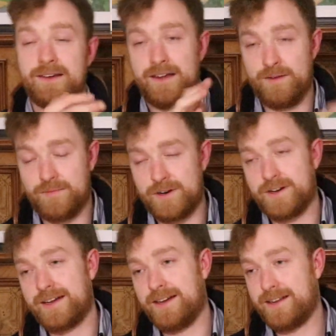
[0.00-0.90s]
in
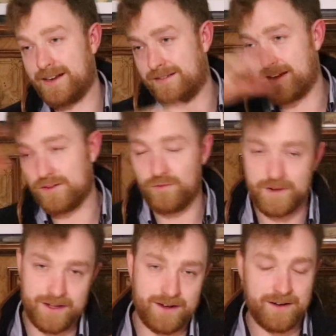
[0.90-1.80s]
America to get it sent over
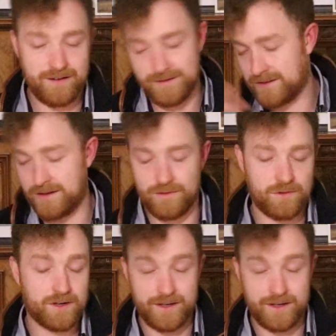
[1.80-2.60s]
here, and it's a lot of work,